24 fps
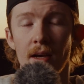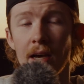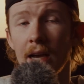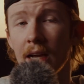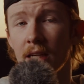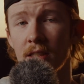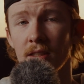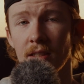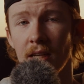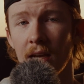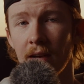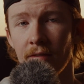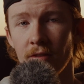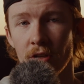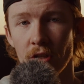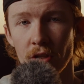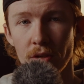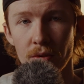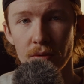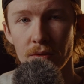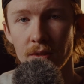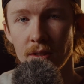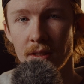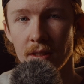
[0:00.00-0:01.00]
I actually haven't
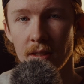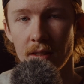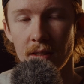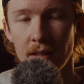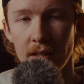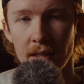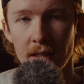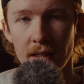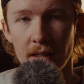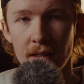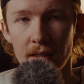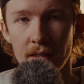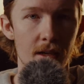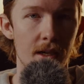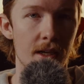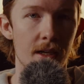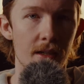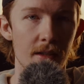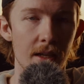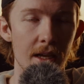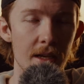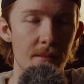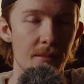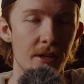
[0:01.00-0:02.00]
used the
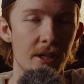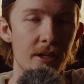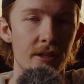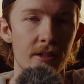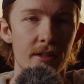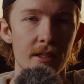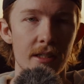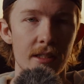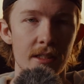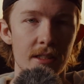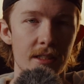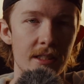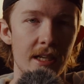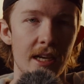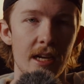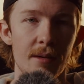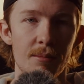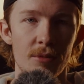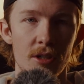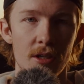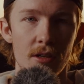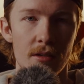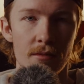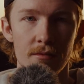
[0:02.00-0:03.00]
light meter in this
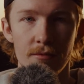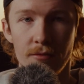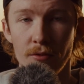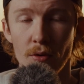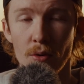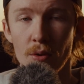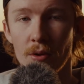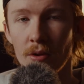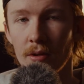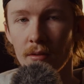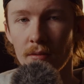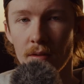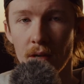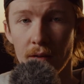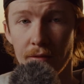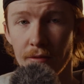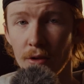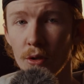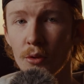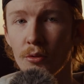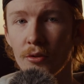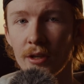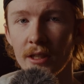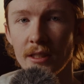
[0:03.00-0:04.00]
camera for a
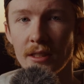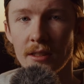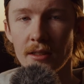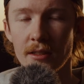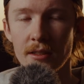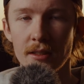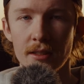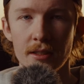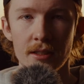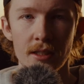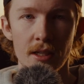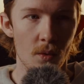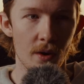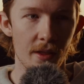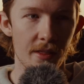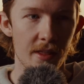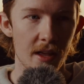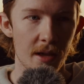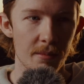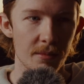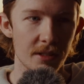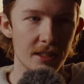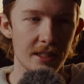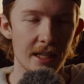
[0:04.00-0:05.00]
few reasons. One of
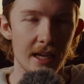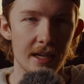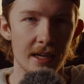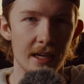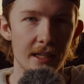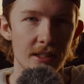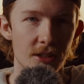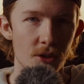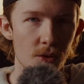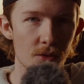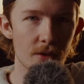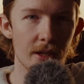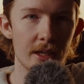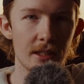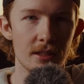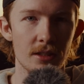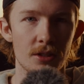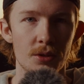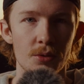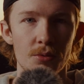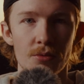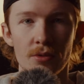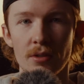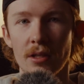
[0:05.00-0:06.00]
them is that I don't like
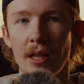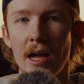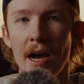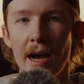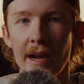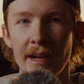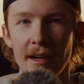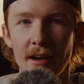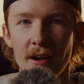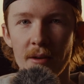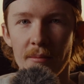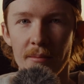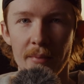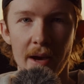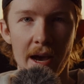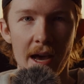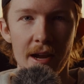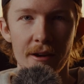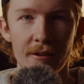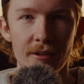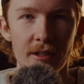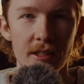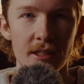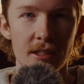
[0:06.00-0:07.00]
to rely on
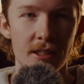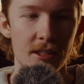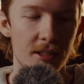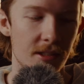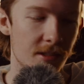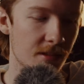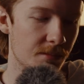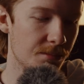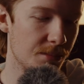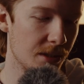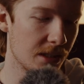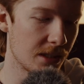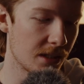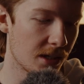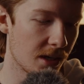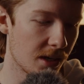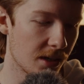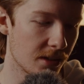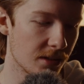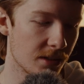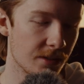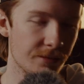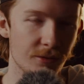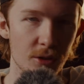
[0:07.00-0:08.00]
batteries,
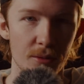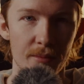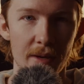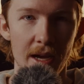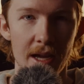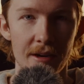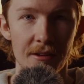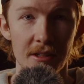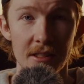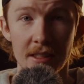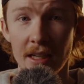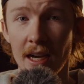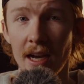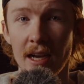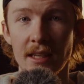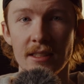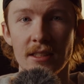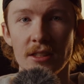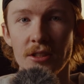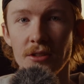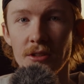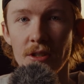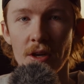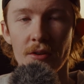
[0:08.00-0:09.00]
because if your battery
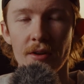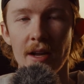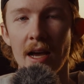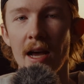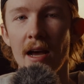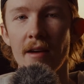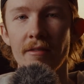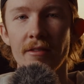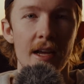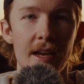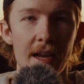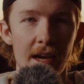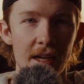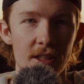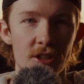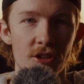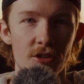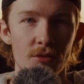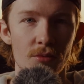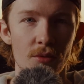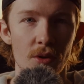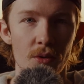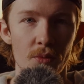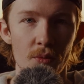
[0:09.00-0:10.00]
dies and you don't have an
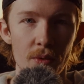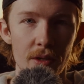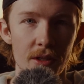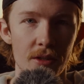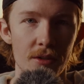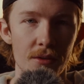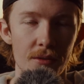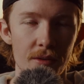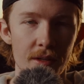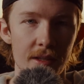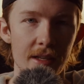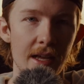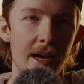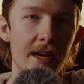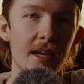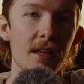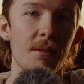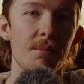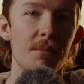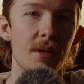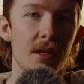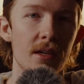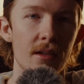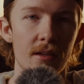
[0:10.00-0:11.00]
extra one with you, then that
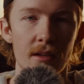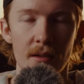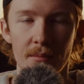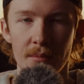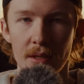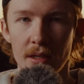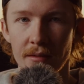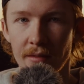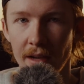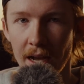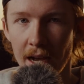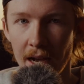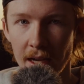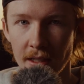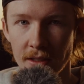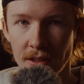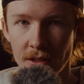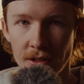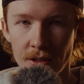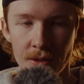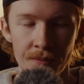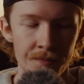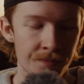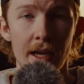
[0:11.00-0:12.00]
can be a bit of a
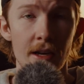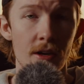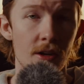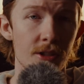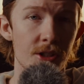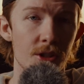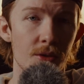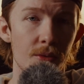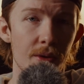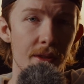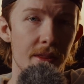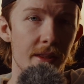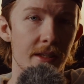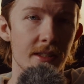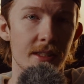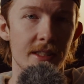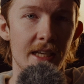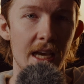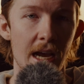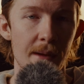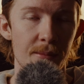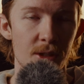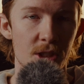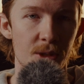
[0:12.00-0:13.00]
hassle. And also with this
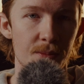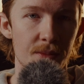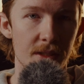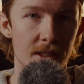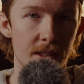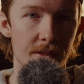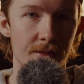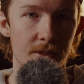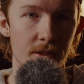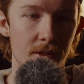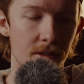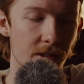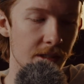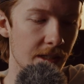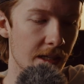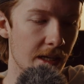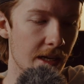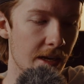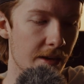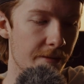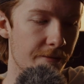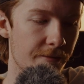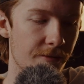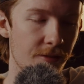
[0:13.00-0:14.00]
camera
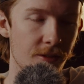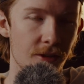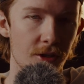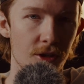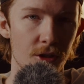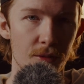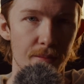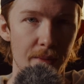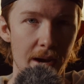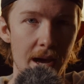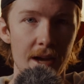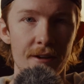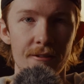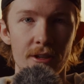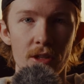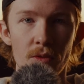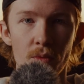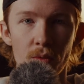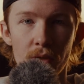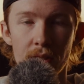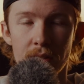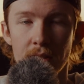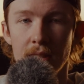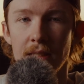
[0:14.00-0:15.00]
specifically, if your battery
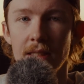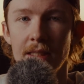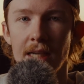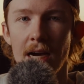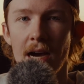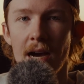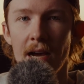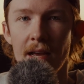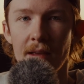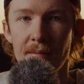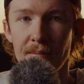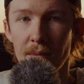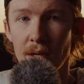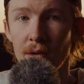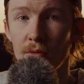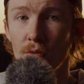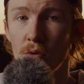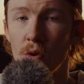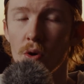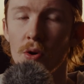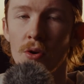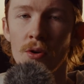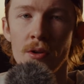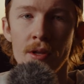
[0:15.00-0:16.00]
were to die
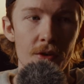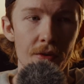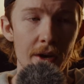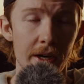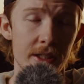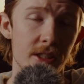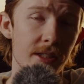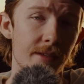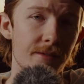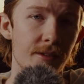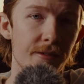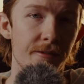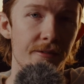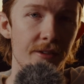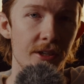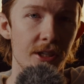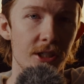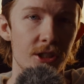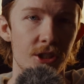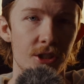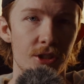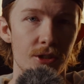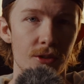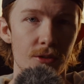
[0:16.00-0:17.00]
mid-roll, you actually have to
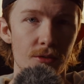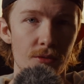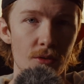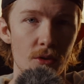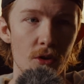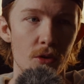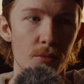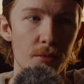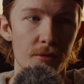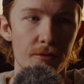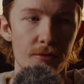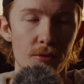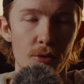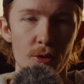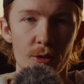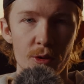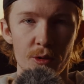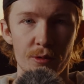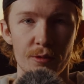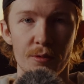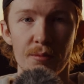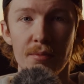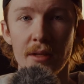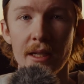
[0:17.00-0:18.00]
finish your roll before
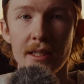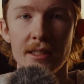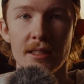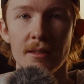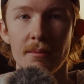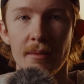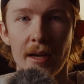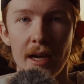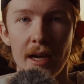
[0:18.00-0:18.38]
you replace the